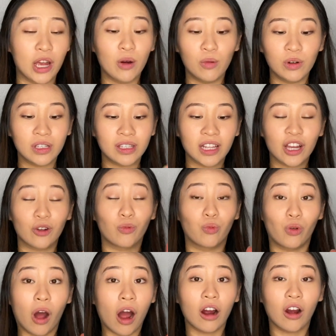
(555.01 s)
It was like
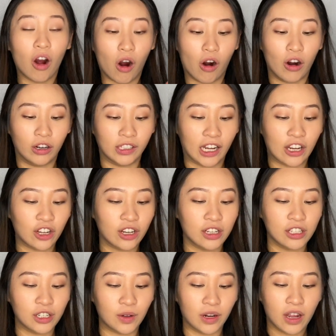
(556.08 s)
rock hard, like I
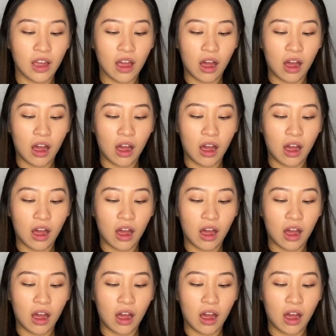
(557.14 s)
couldn't do it.